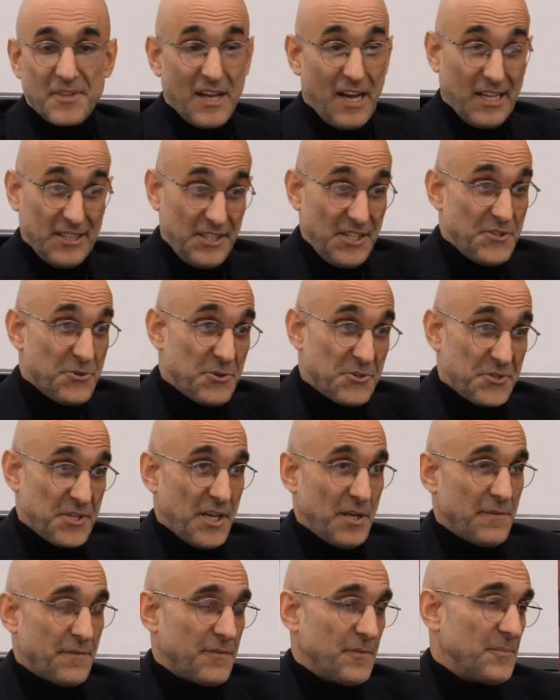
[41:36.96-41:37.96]
Unleash
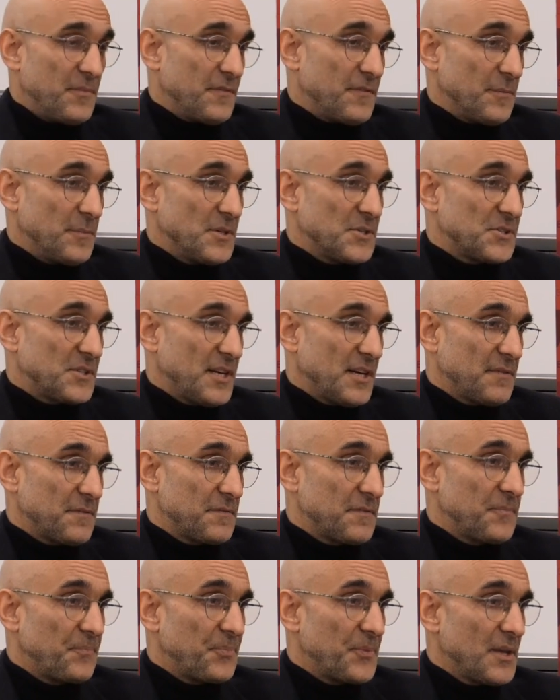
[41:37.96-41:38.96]
yourself from this
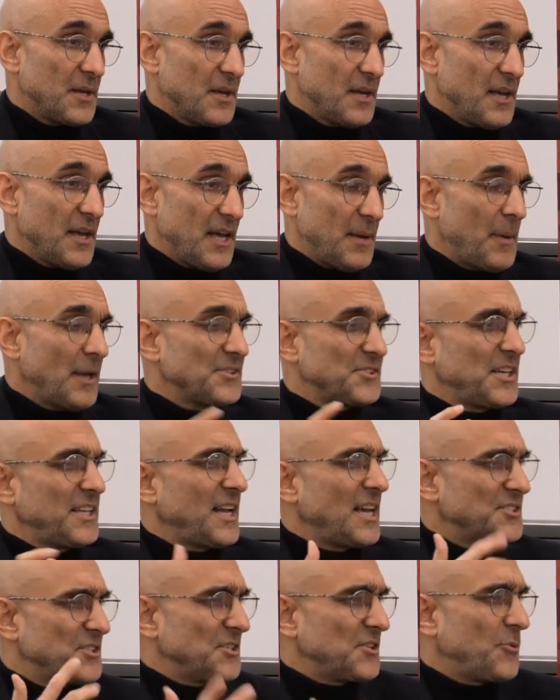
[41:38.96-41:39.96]
stuff. And I'm not saying
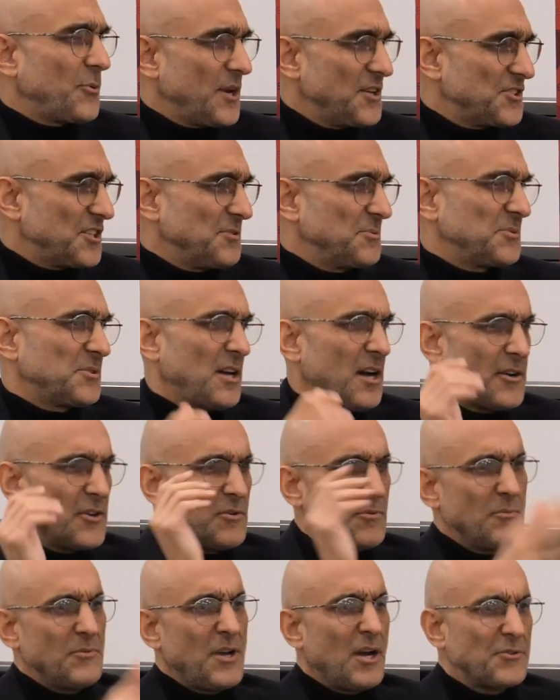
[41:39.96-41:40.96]
that as a criticism, say, oh,
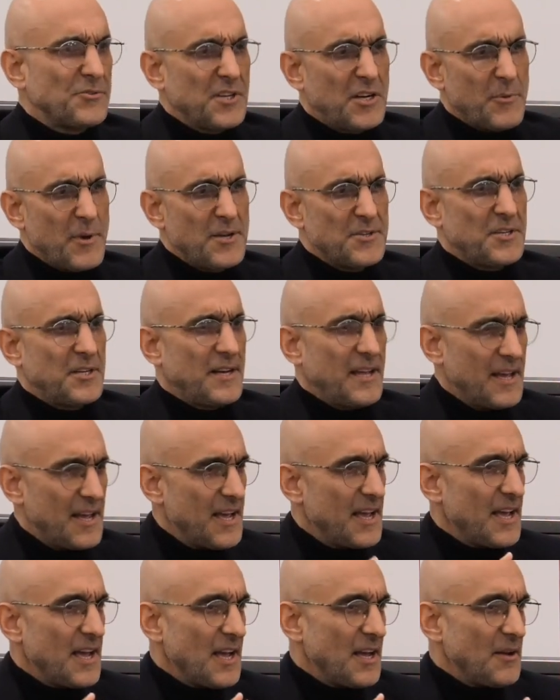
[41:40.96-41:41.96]
you young generation,
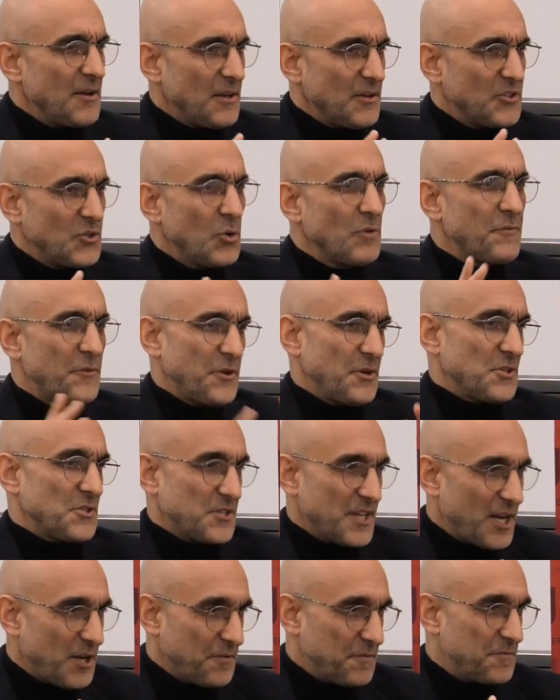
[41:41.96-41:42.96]
do it for
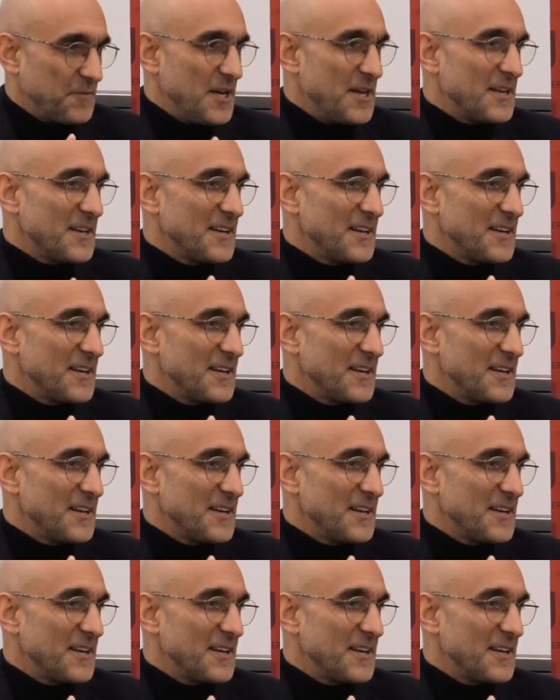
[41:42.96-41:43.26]
yourself.